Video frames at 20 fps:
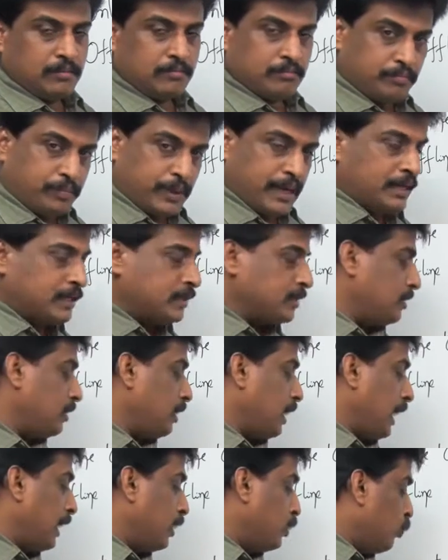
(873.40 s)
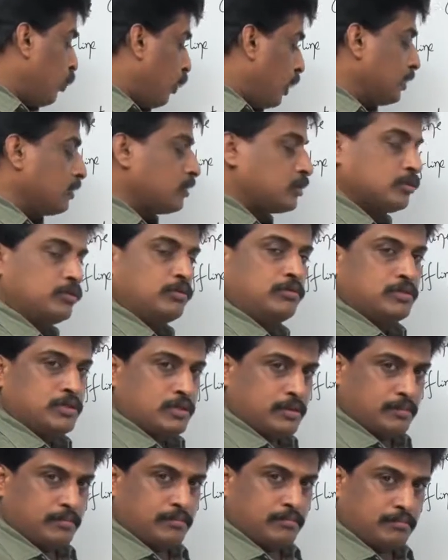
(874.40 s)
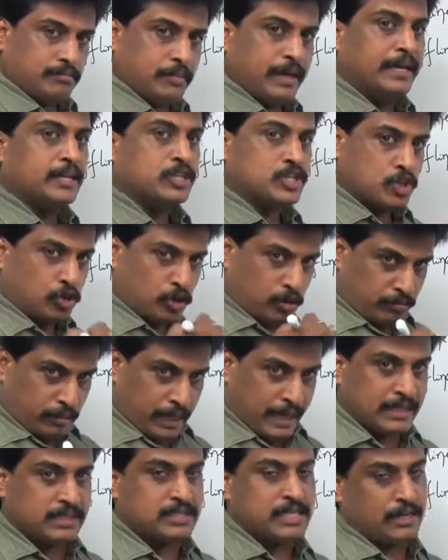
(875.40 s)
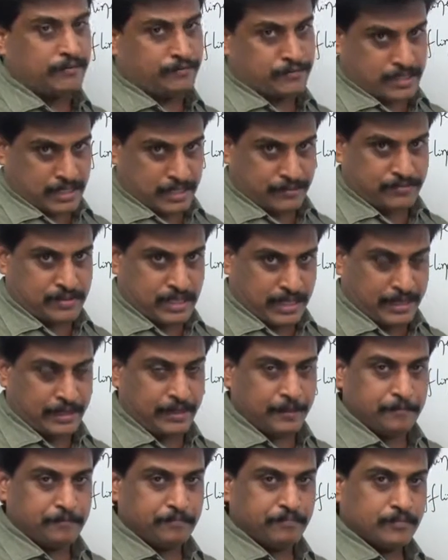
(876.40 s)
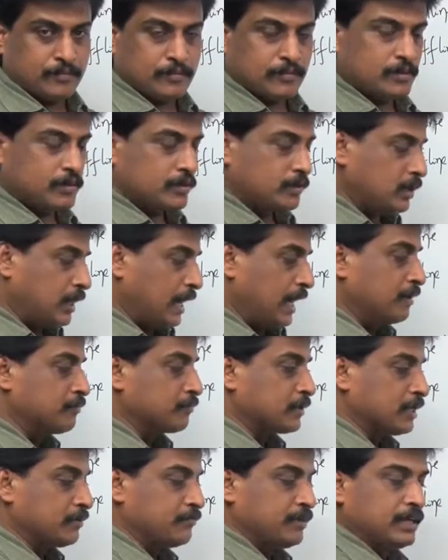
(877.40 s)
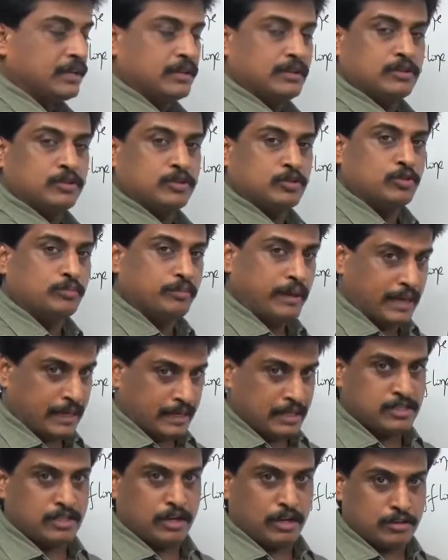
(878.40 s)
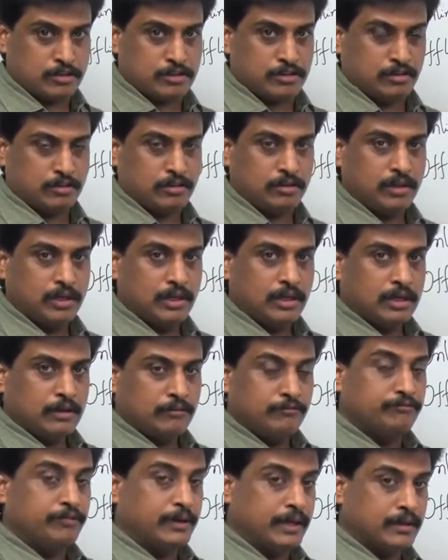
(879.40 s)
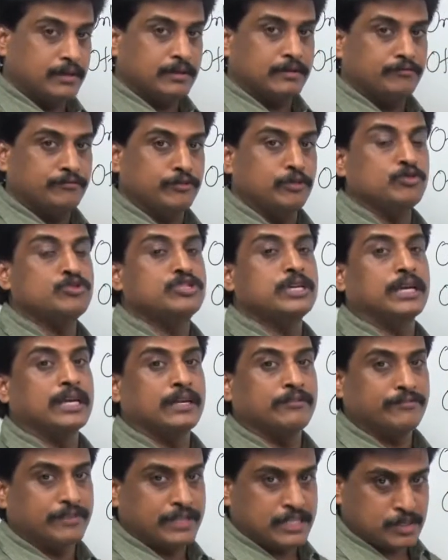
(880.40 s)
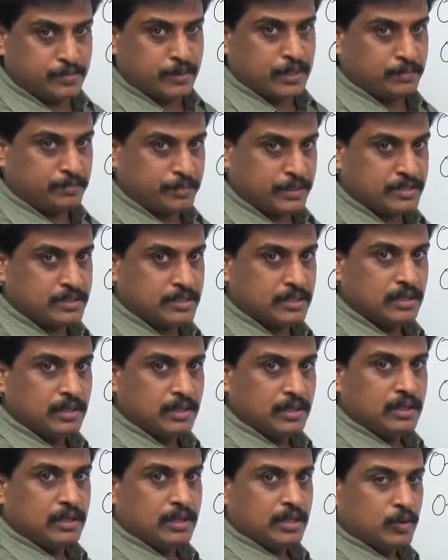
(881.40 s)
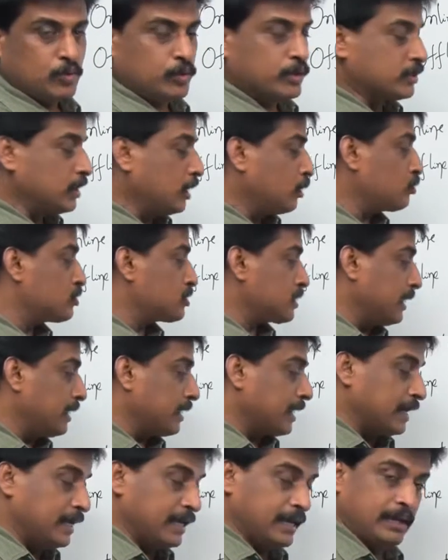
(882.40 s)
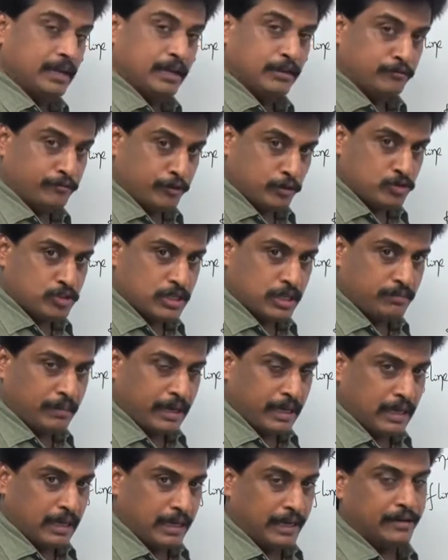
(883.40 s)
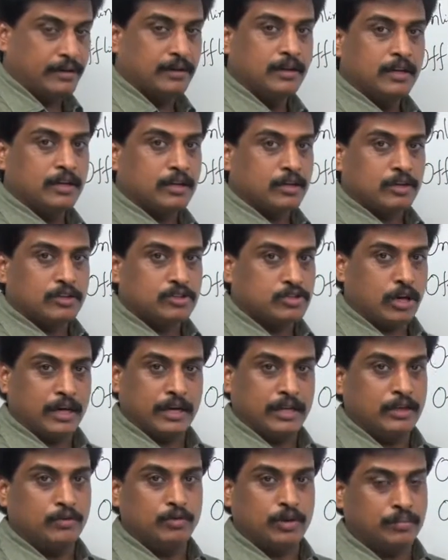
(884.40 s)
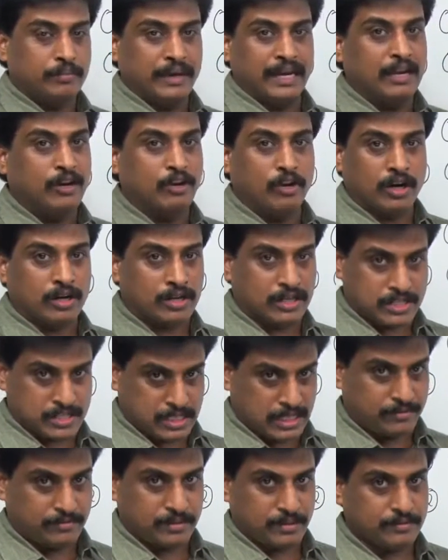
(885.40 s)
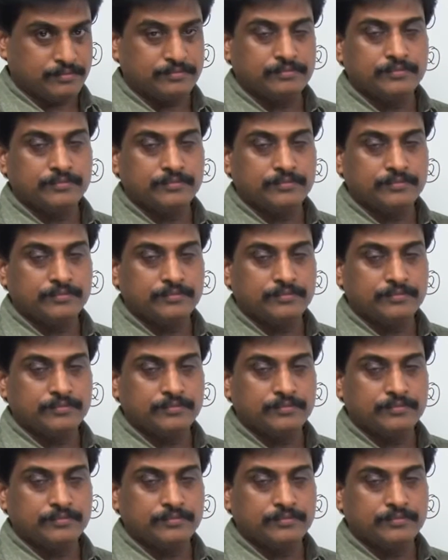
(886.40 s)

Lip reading: But I want to make sure myself safe side, I am giving to manager also for future reference purpose, without saying any in future my lead, sorry your mail not received.